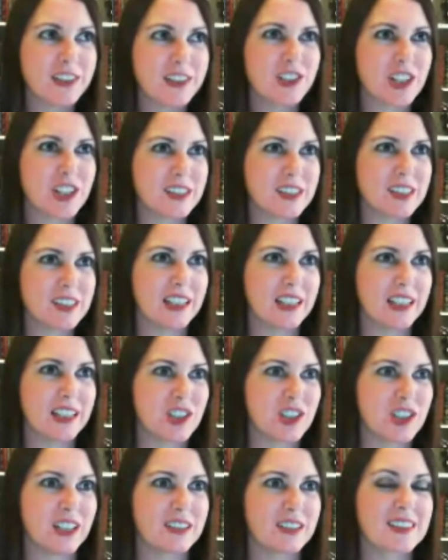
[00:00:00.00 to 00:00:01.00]
just
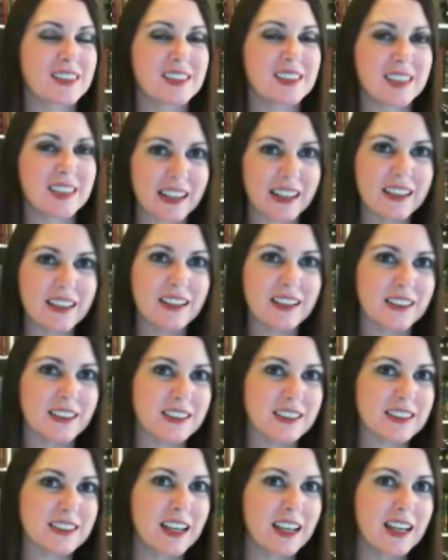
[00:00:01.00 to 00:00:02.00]
teaching
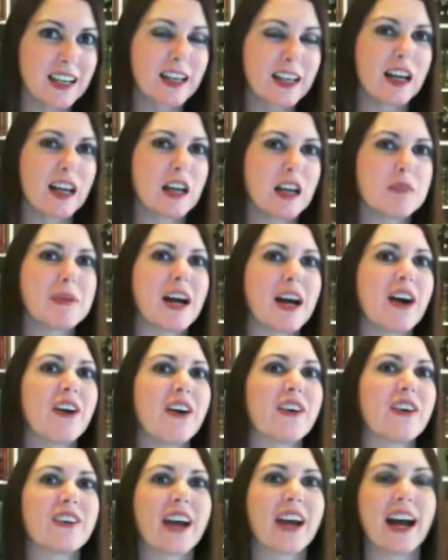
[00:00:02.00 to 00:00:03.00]
skills
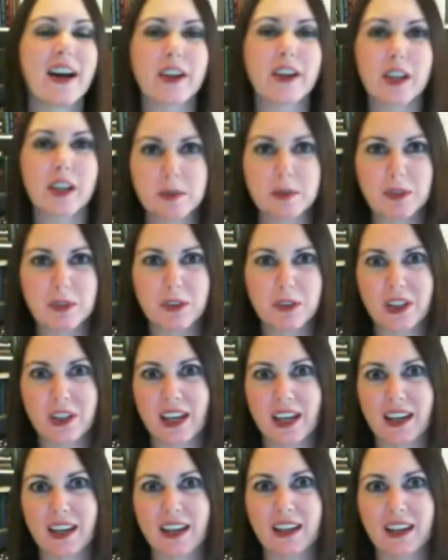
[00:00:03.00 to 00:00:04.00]
about how to
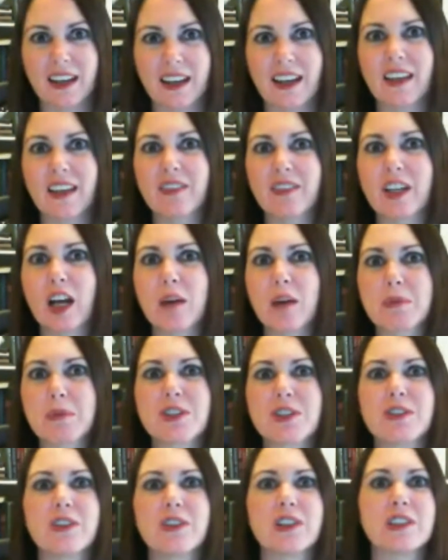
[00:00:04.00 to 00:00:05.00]
communicate and giving
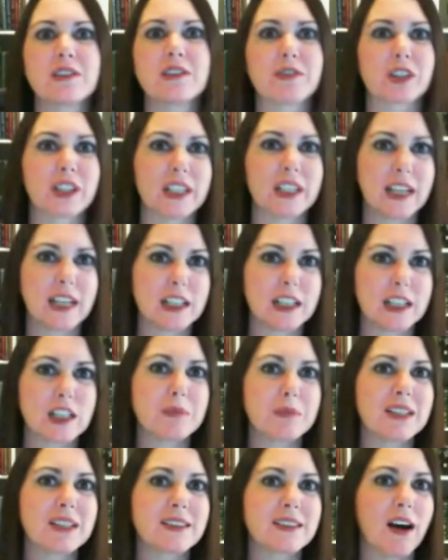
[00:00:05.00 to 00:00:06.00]
opportunities for connection,
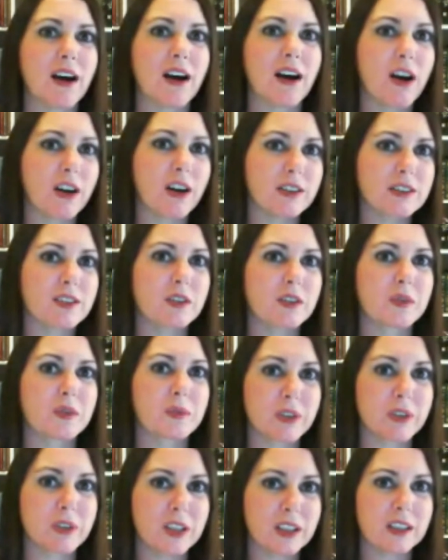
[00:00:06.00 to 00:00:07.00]
but is also
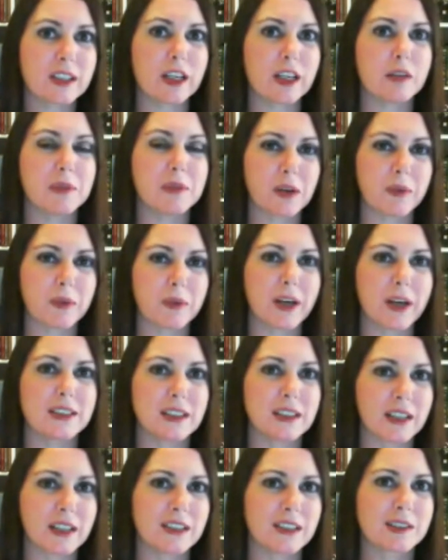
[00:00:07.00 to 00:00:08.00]
really about raising
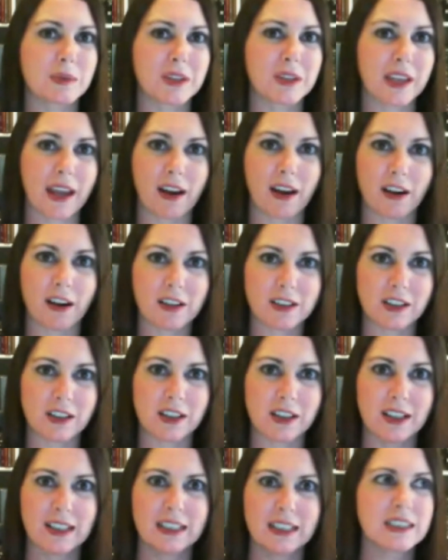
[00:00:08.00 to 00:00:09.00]
kids with character,
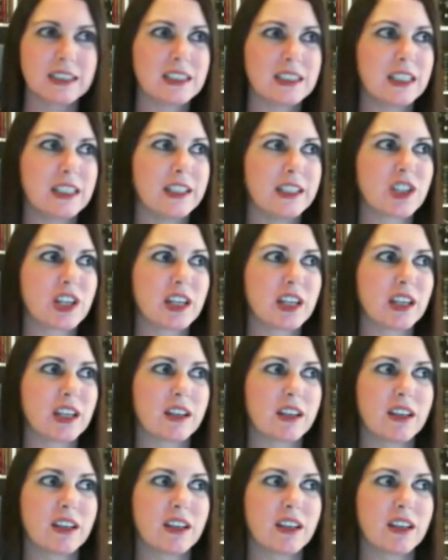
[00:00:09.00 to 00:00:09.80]
teaching